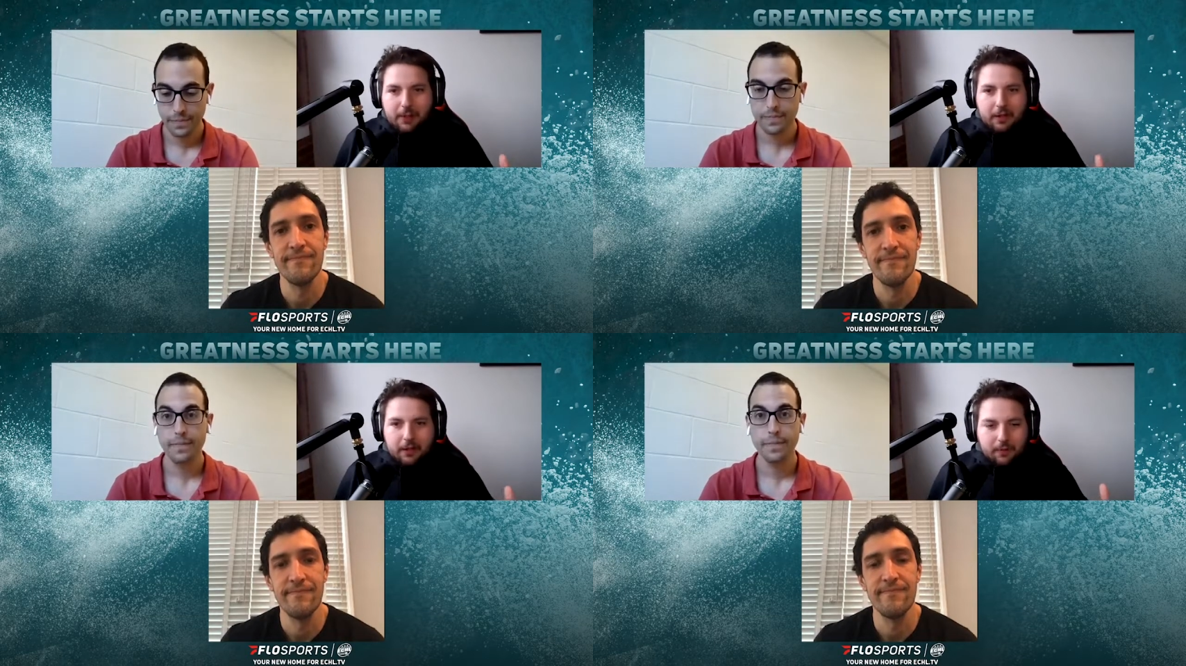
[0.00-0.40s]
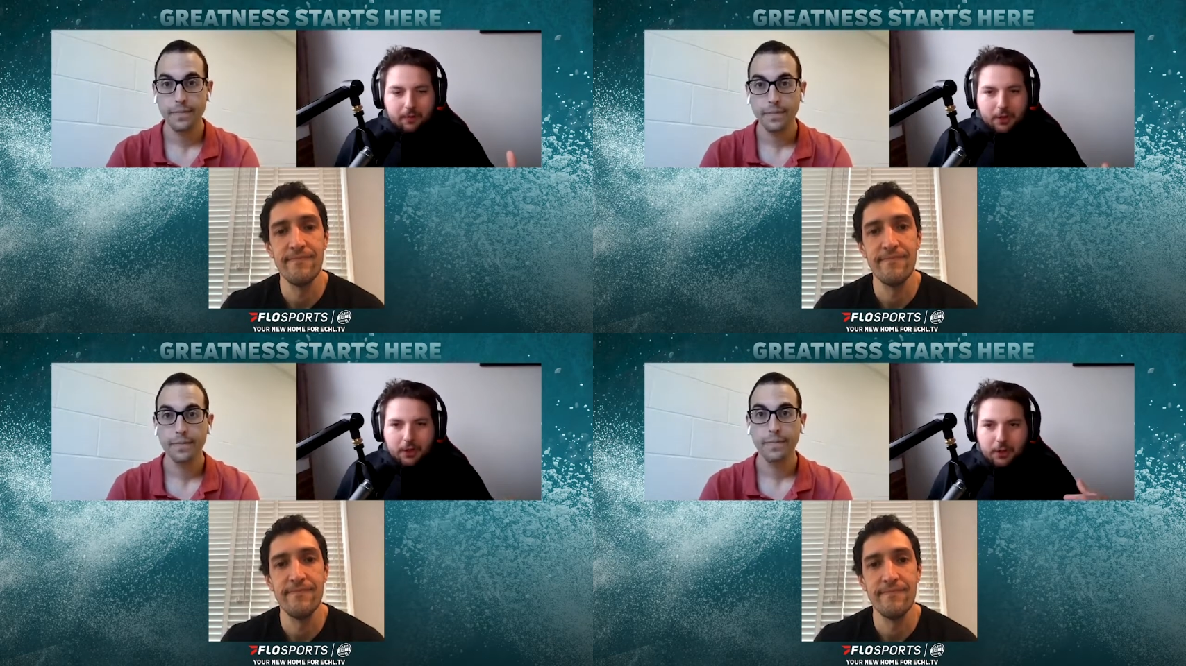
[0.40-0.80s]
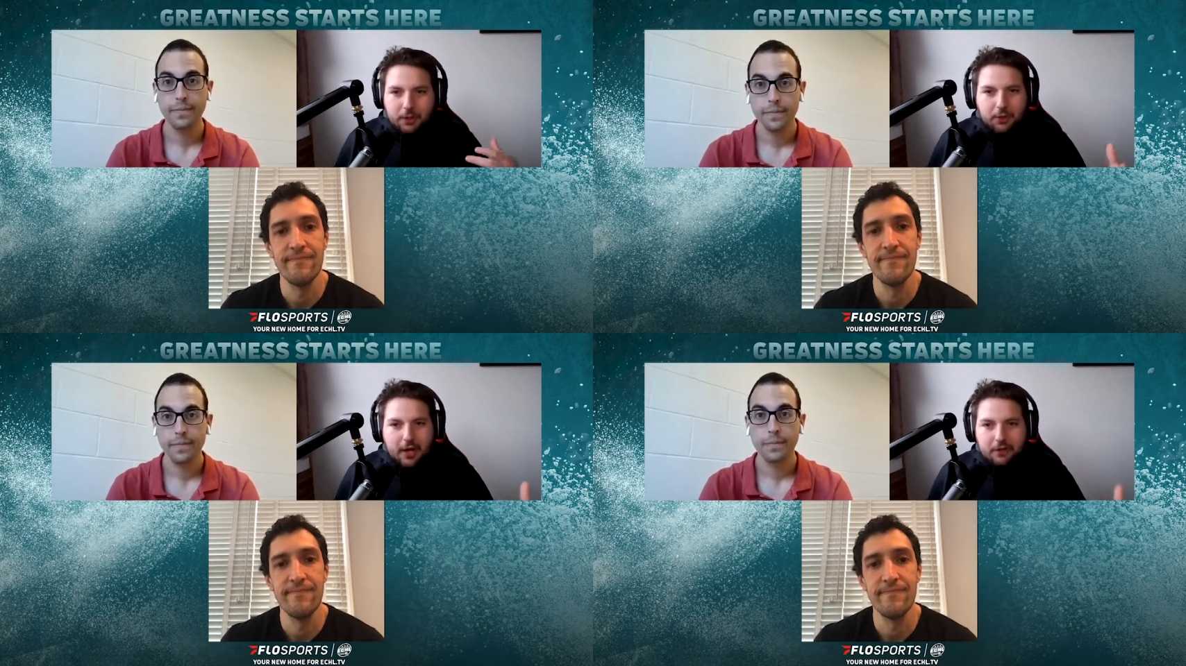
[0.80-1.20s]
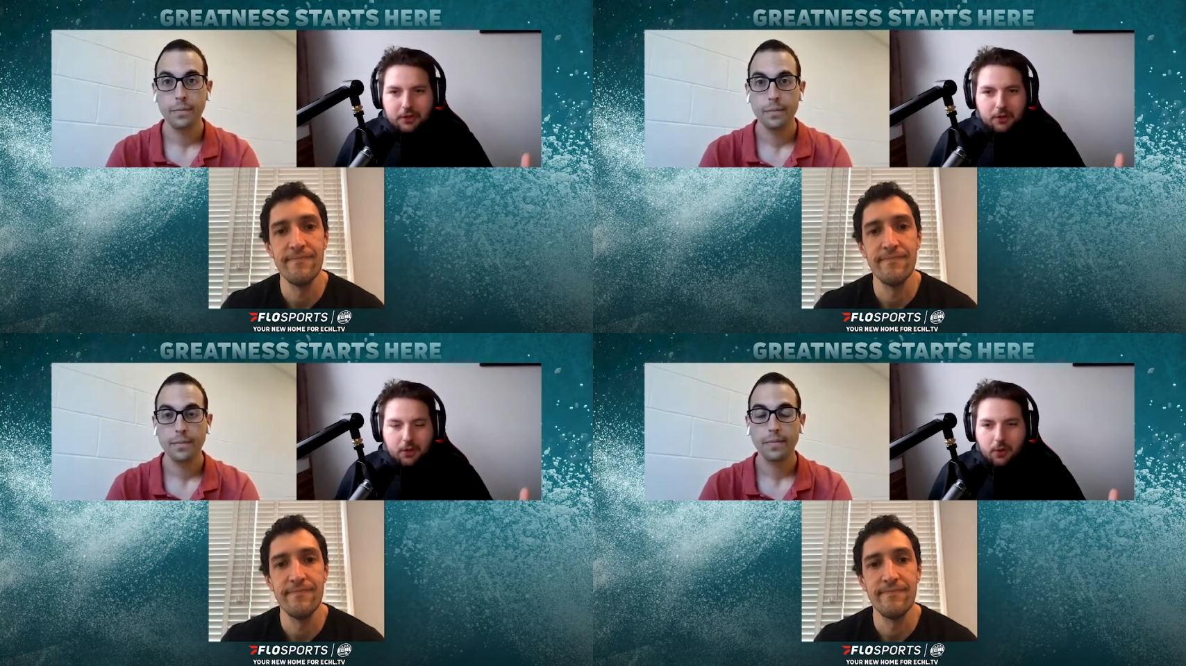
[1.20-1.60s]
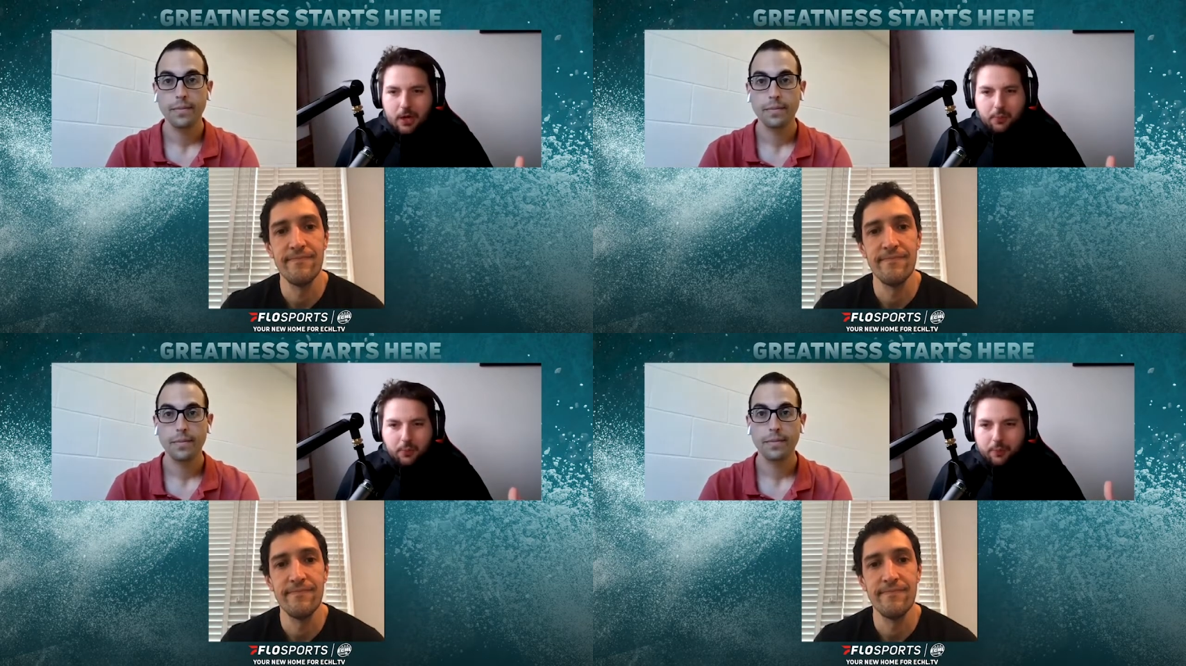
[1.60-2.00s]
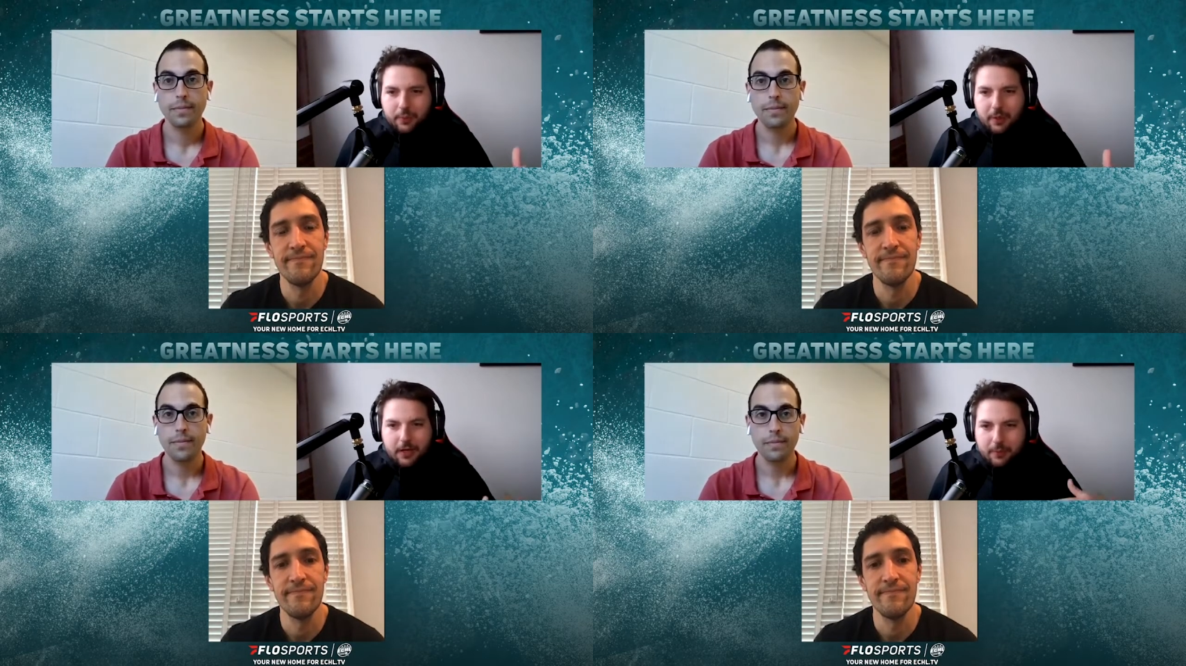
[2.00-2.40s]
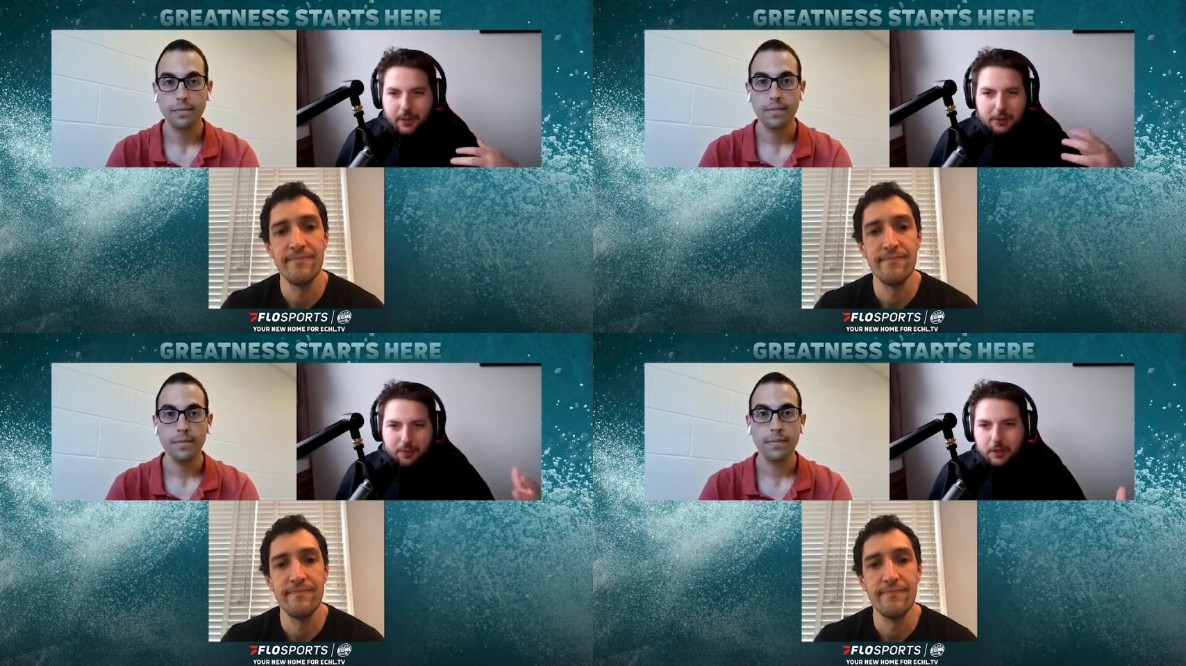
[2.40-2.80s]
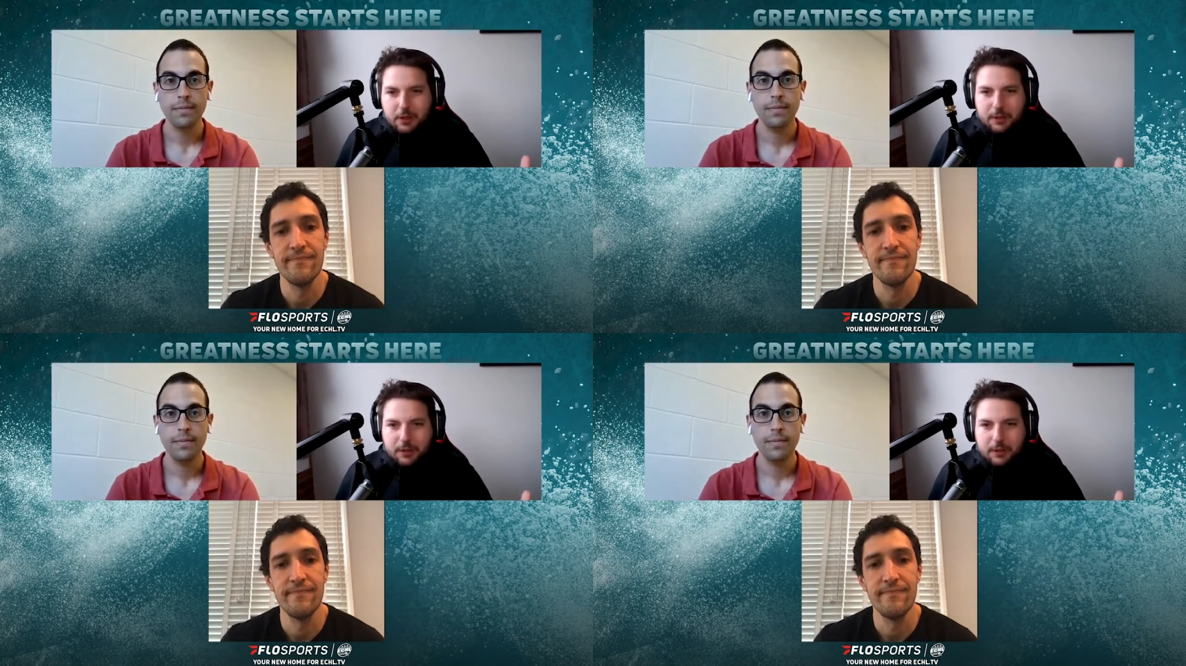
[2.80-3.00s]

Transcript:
Speaker 1: but for you, obviously growing up being a Pittsburgh